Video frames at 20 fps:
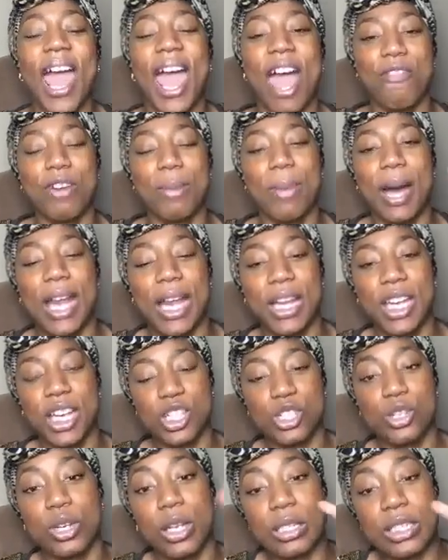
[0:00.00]
Everybody, I
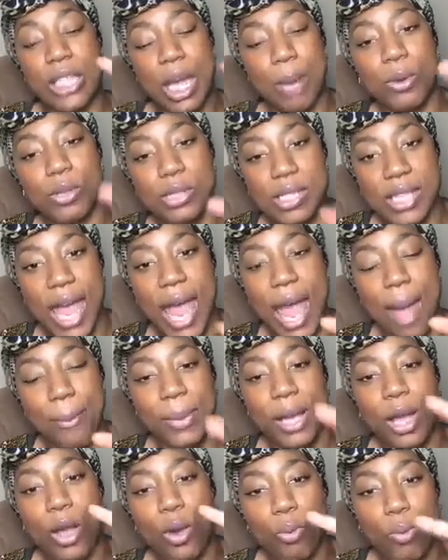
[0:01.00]
need you to double tap
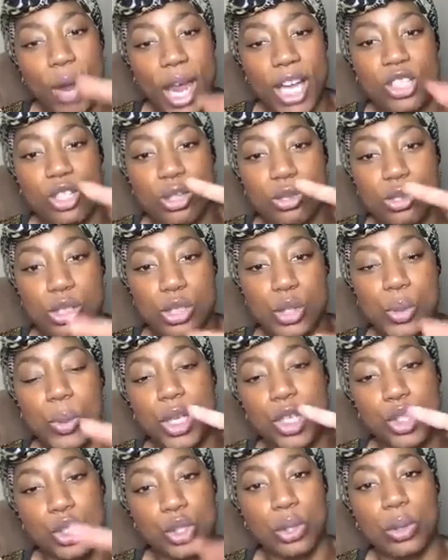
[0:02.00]
Rachel
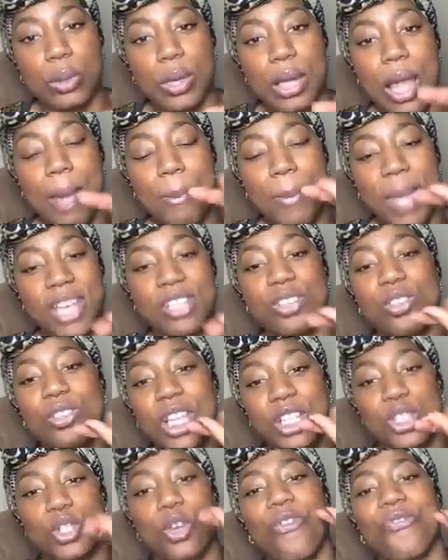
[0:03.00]
Stewart Jury and make sure
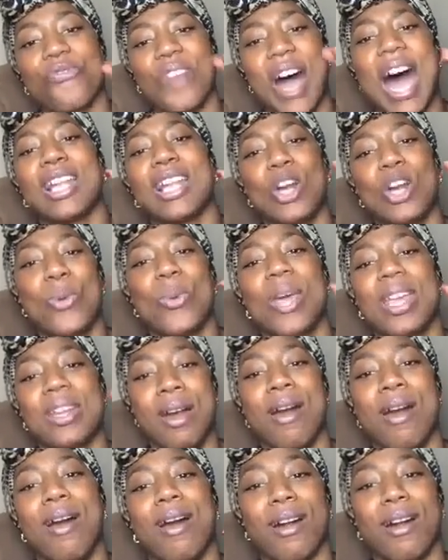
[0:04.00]
that you're following
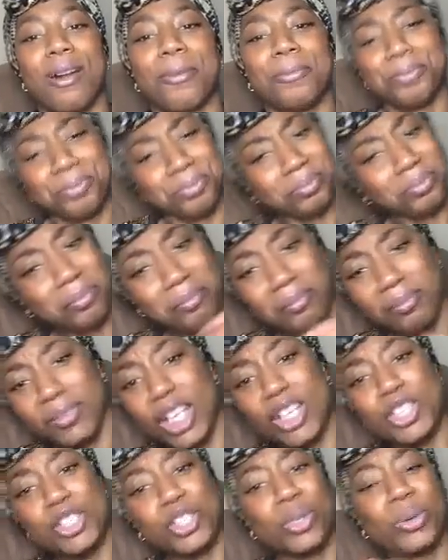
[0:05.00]
her.
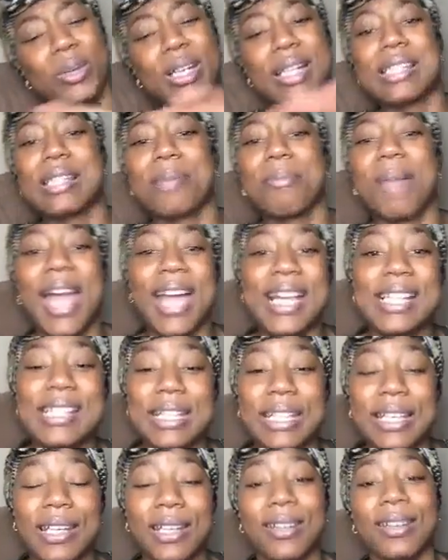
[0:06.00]
Jury is
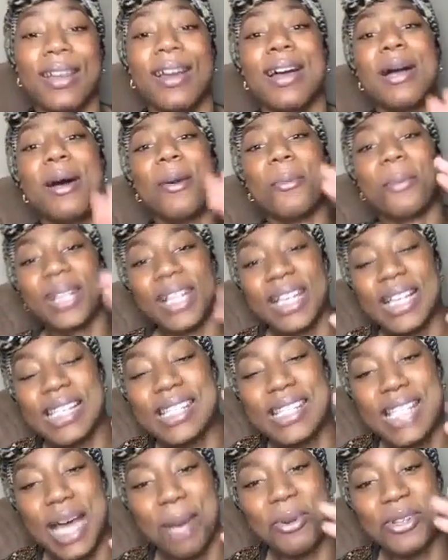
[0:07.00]
amazing.
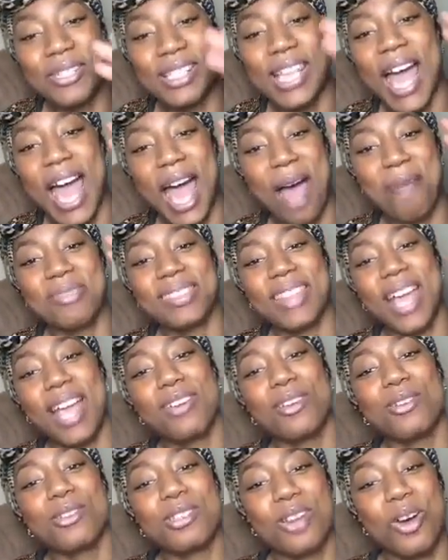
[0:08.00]
Please double tap.
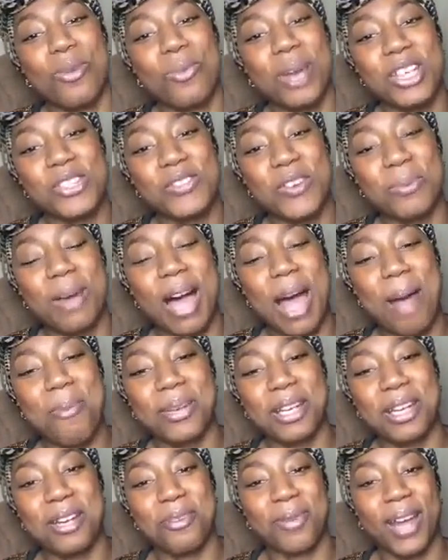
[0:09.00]
Thank you so much for
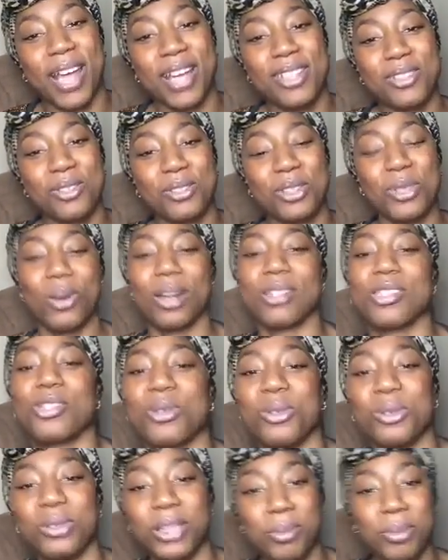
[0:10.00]
popping in, Rachel. You are
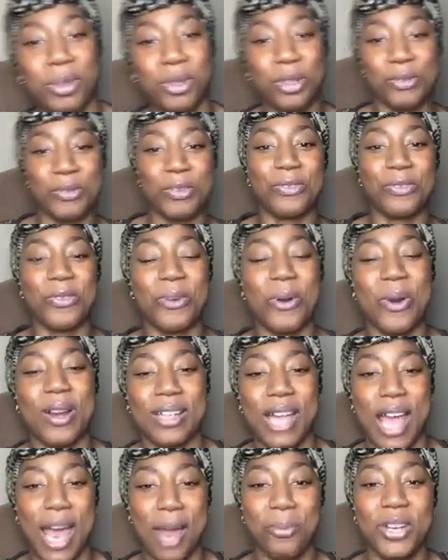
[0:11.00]
truly beautiful for it,
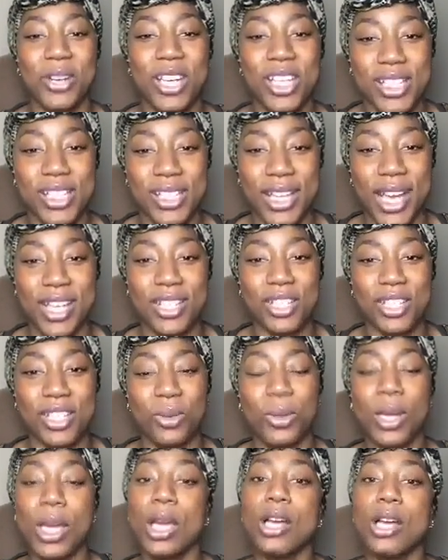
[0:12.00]
and I appreciate
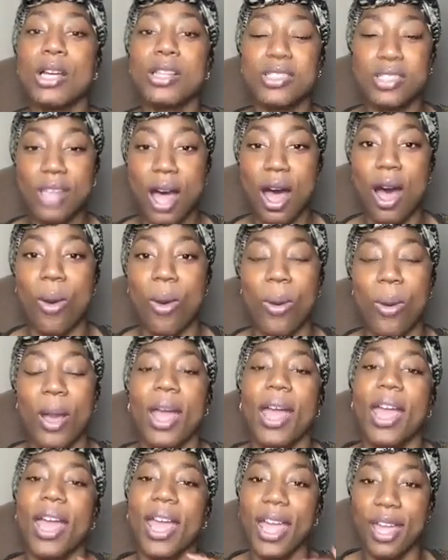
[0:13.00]
you. So,
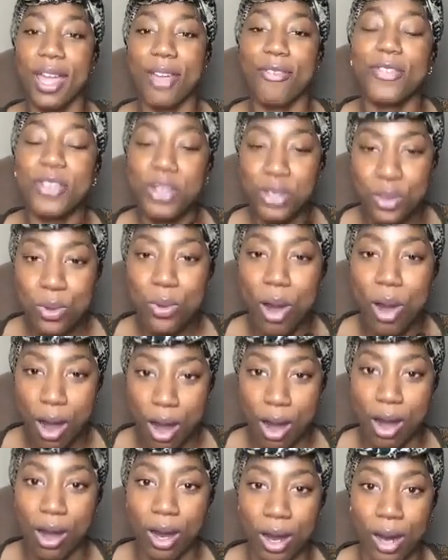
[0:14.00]
if you
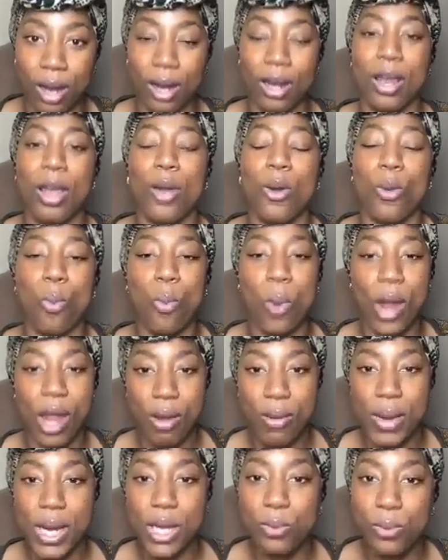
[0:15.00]
are
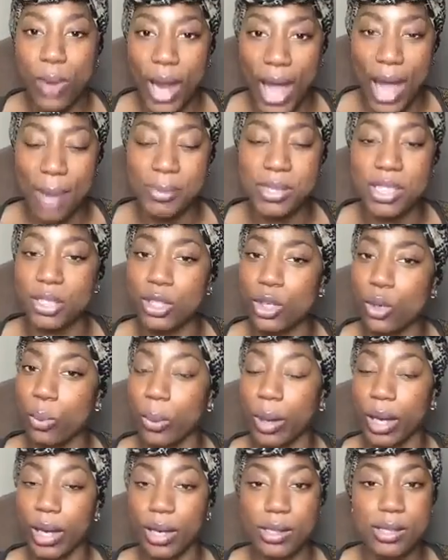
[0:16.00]
wearing wraps and you're
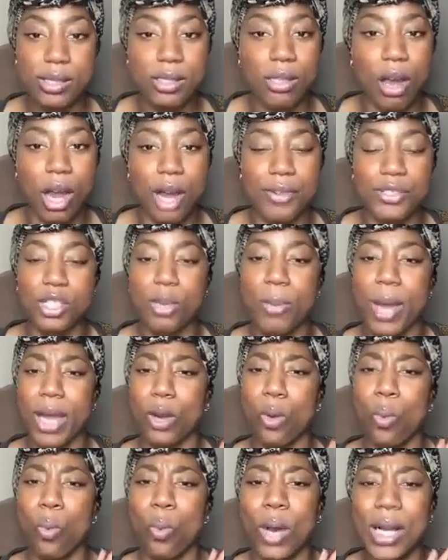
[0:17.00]
wearing scarves, no
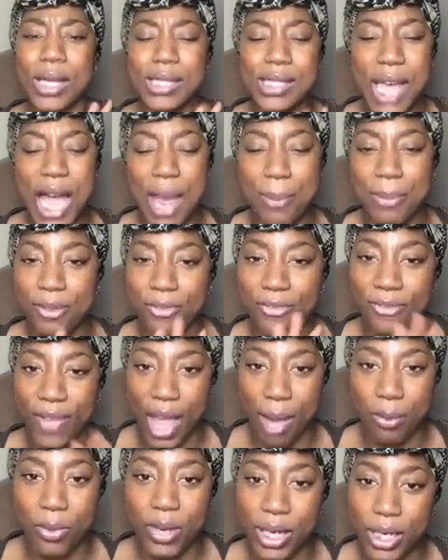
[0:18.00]
matter what type of
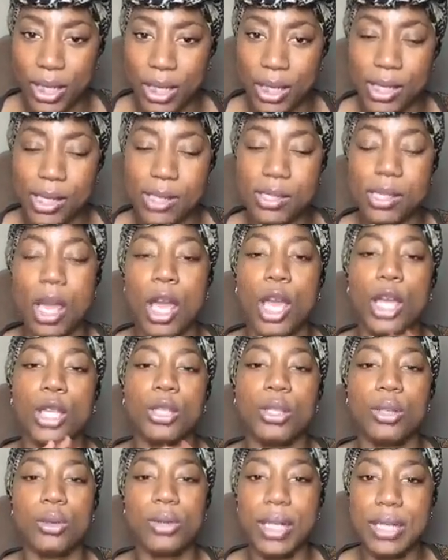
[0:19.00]
fabric it is,
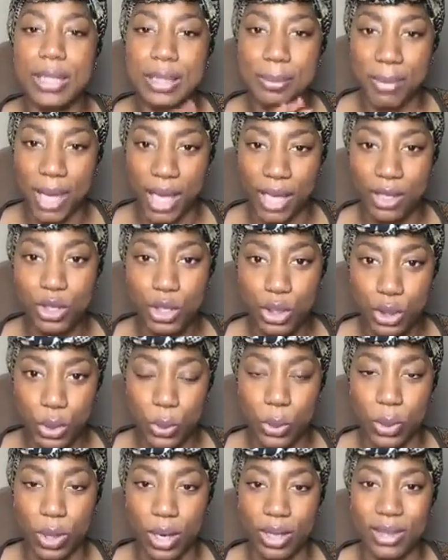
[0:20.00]
you need to make
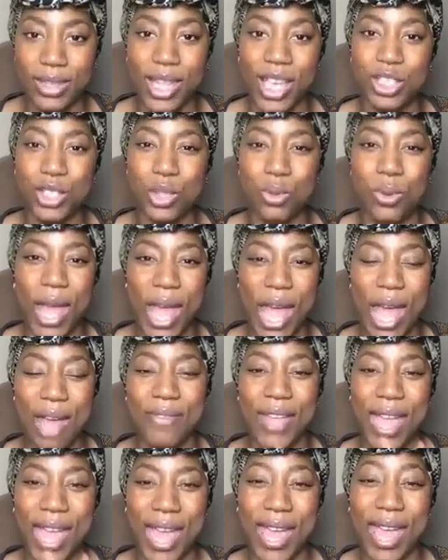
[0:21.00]
sure that you
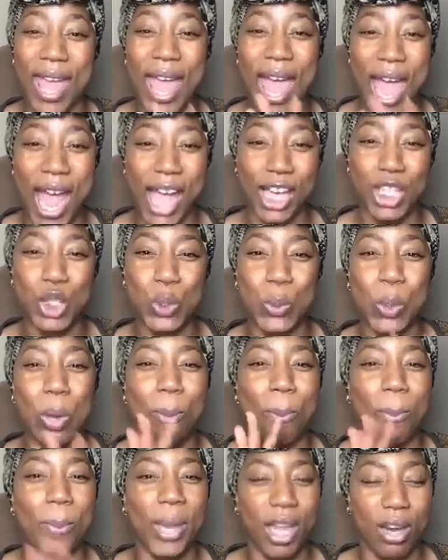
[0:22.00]
have an actual
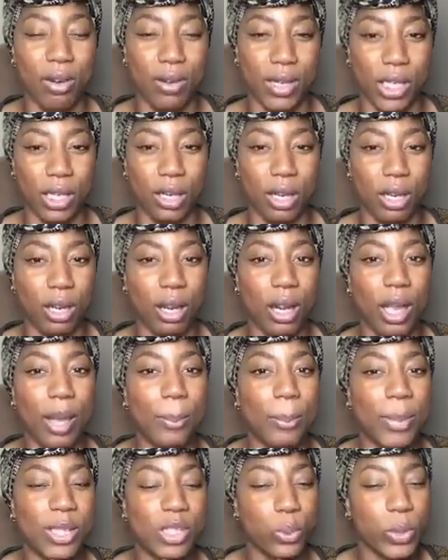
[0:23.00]
barrier
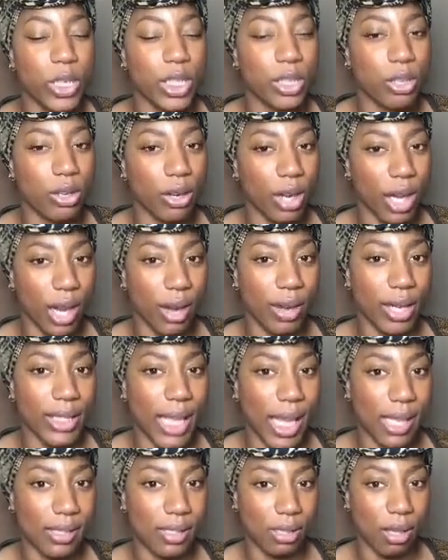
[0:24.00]
between your hair and
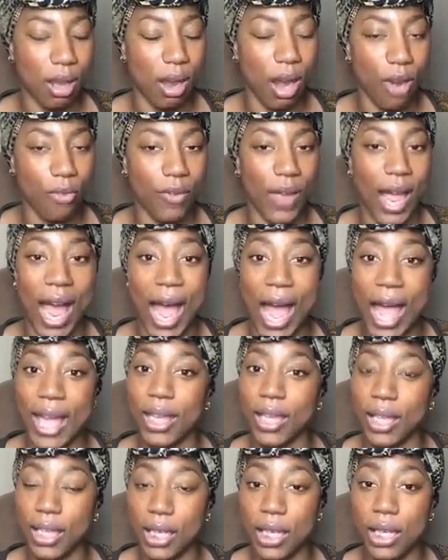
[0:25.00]
that scarf,
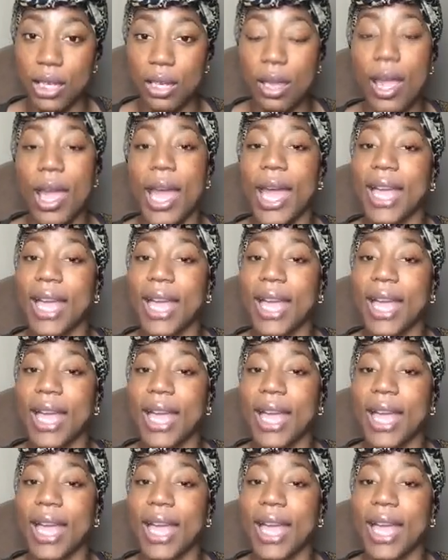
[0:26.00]
i.e.